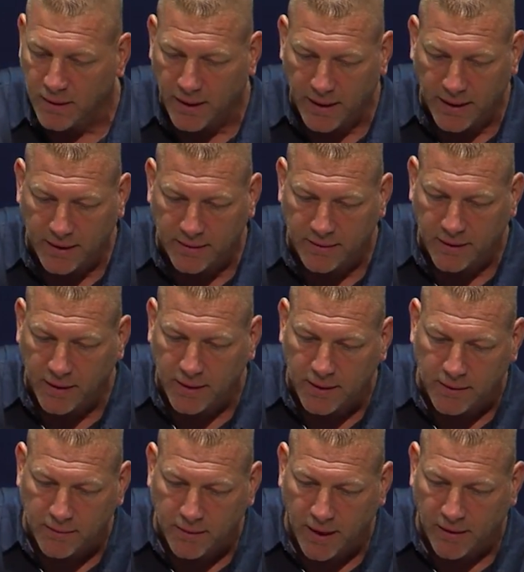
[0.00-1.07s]
And
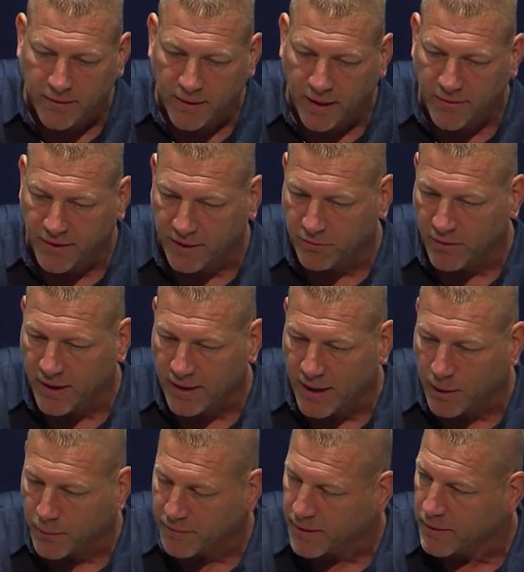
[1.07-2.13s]
I think right
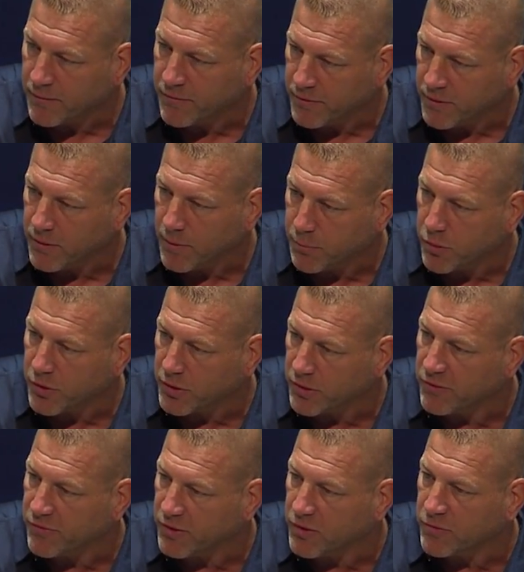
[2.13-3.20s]
now we've got a pretty
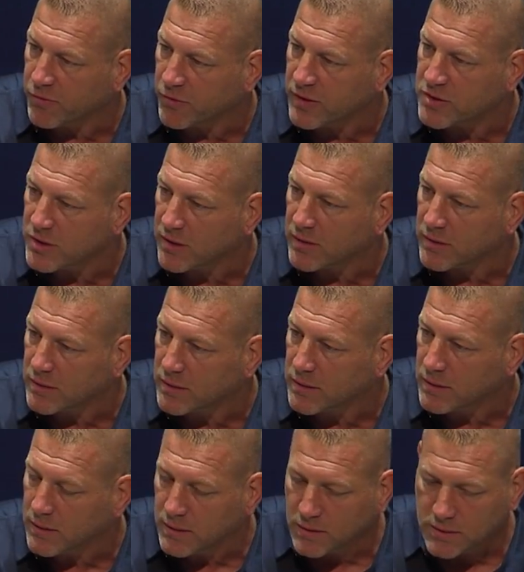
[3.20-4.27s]
good feel for each other.
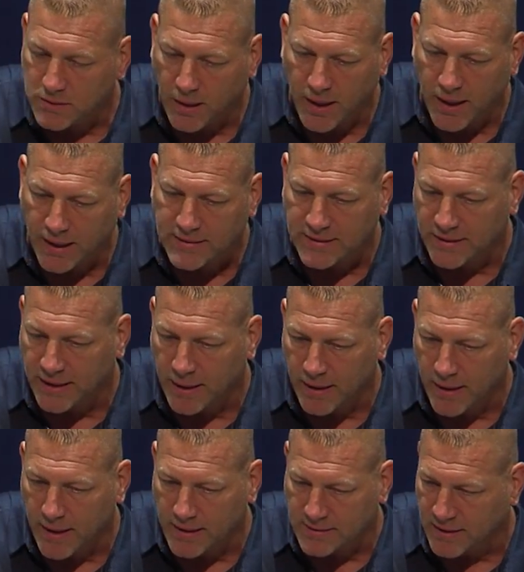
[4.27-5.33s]
So I see that
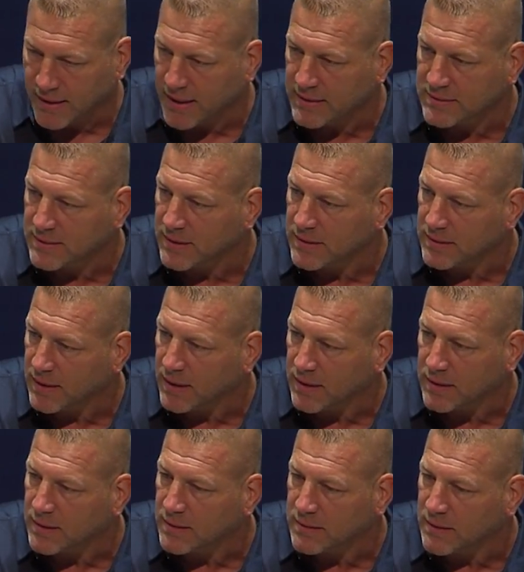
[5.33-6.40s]
as an asset,
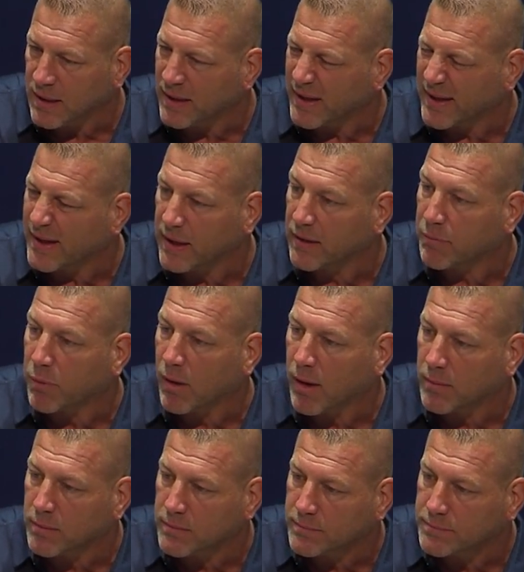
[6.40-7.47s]
not any kind of
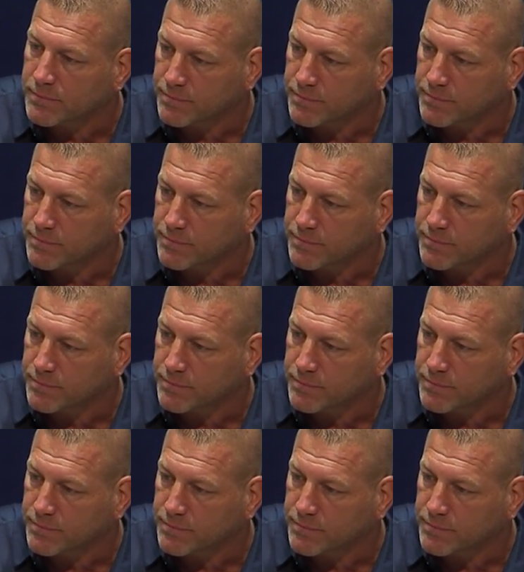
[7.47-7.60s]
problem.